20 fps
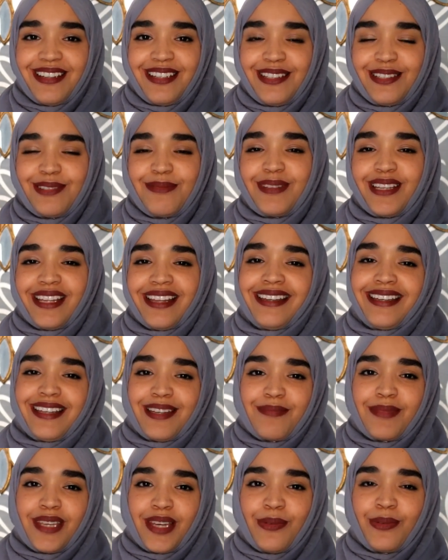Libna and
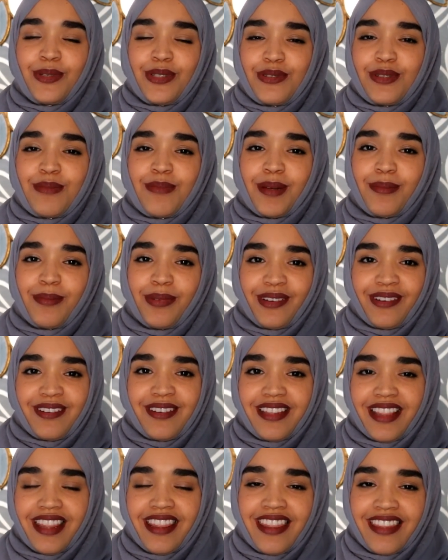Lemia would remember
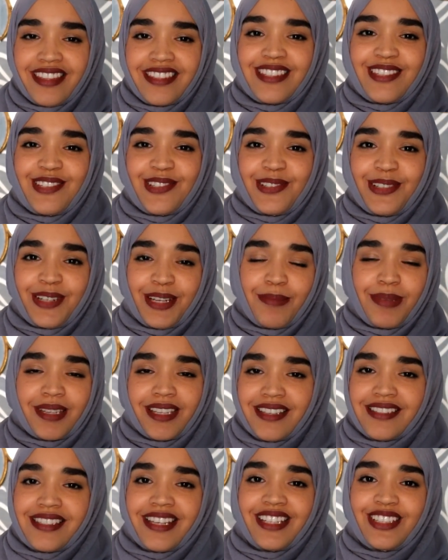this story
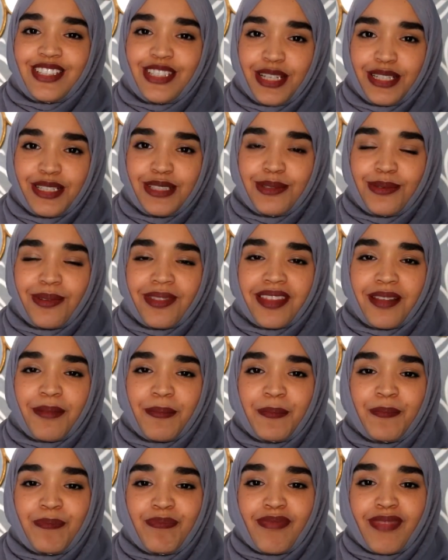because I shared it with them.
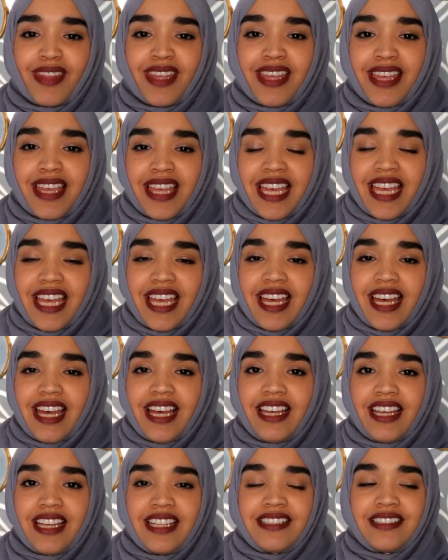
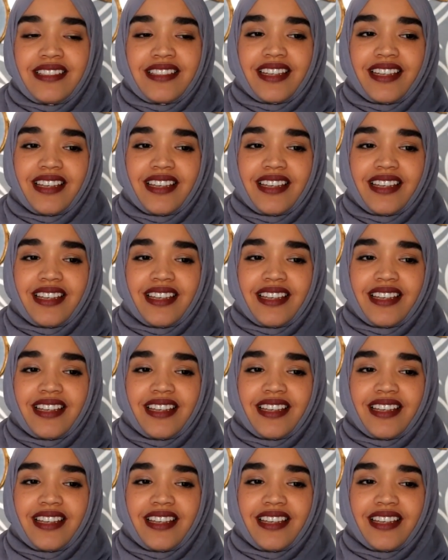And